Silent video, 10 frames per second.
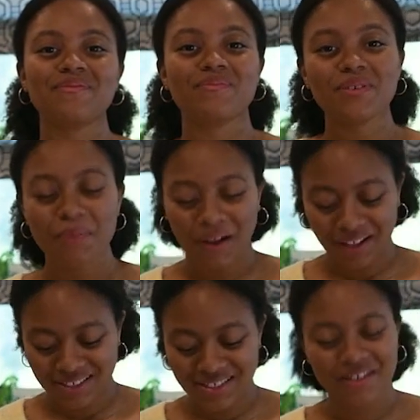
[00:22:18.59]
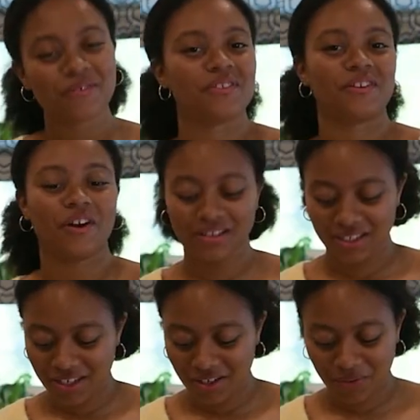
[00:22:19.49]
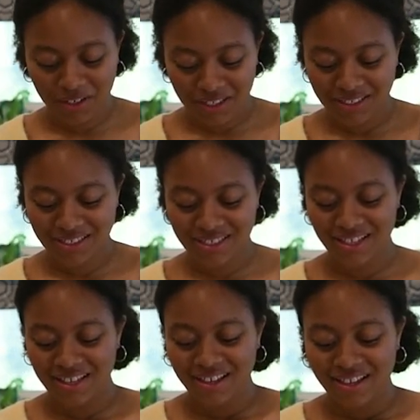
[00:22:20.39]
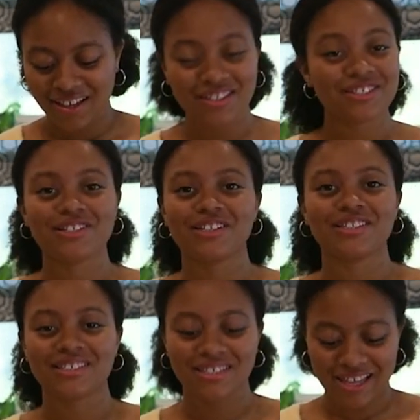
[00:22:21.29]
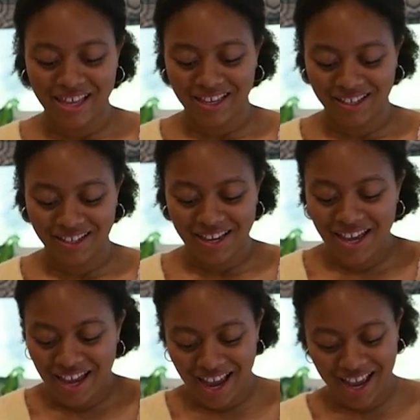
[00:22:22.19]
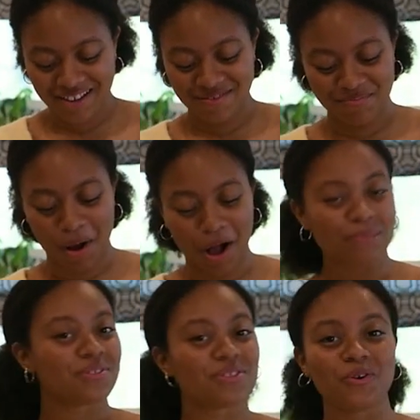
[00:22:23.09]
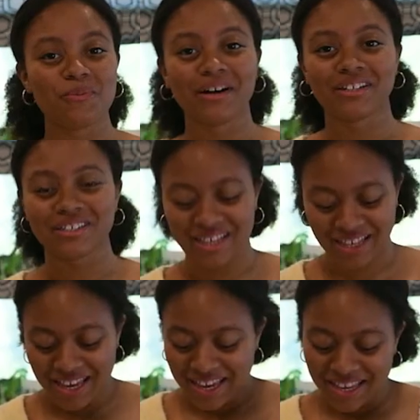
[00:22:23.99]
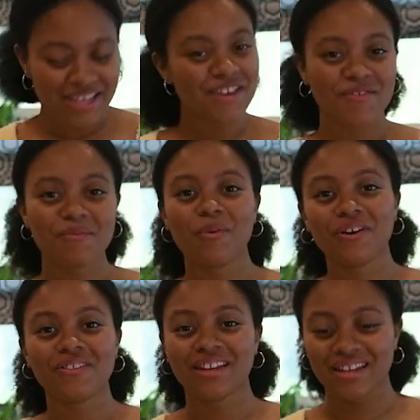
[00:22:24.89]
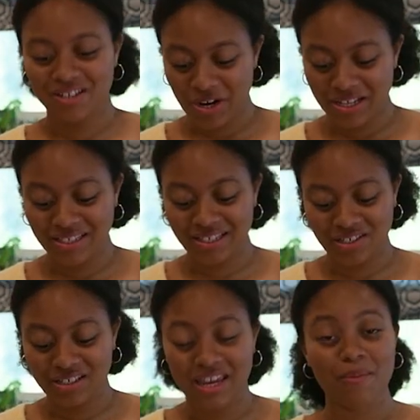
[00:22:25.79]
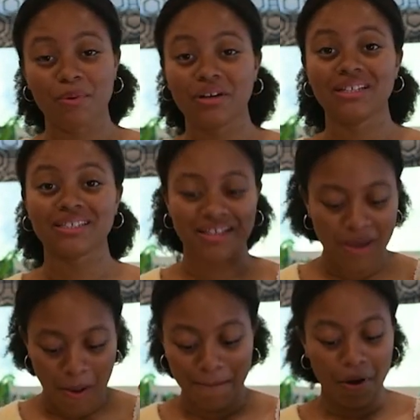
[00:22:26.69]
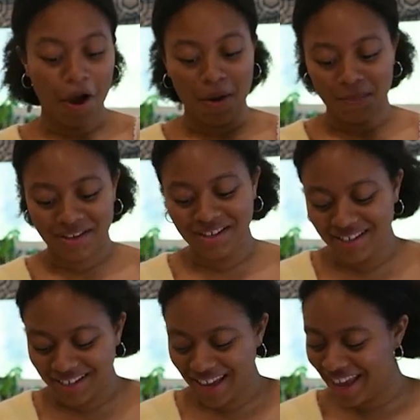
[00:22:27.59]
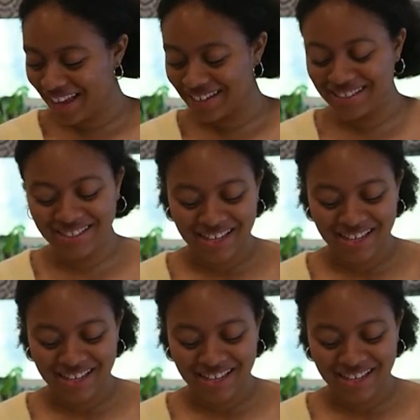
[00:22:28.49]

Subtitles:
beet pasta with garlicky greens. It's just like, it pops so much, like even more than it translates on camera. It is popping, and